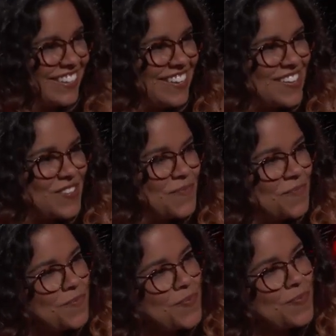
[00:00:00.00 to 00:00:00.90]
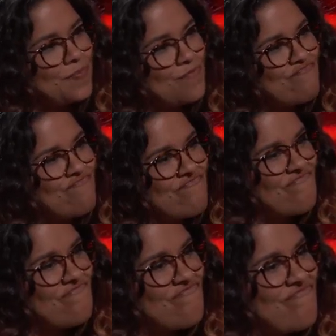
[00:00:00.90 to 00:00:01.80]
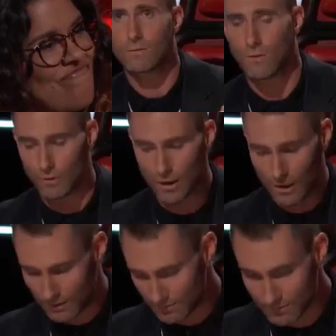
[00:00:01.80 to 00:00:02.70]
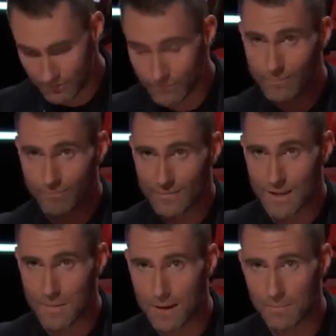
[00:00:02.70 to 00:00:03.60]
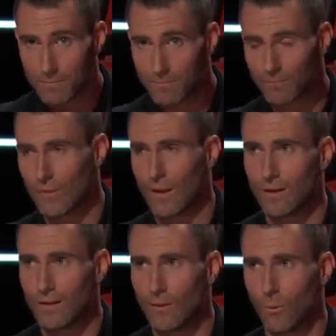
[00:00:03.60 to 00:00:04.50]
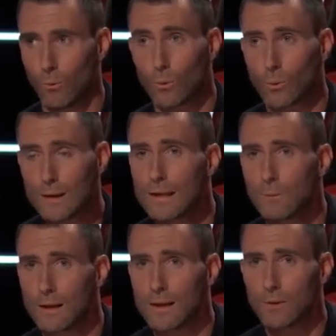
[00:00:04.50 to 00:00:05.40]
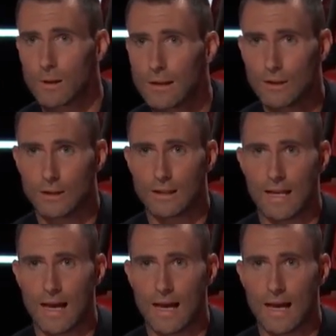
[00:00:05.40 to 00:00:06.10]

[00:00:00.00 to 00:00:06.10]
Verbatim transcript: sing the right songs in the right moments. And over here, Team Adam, we're really, really, really good at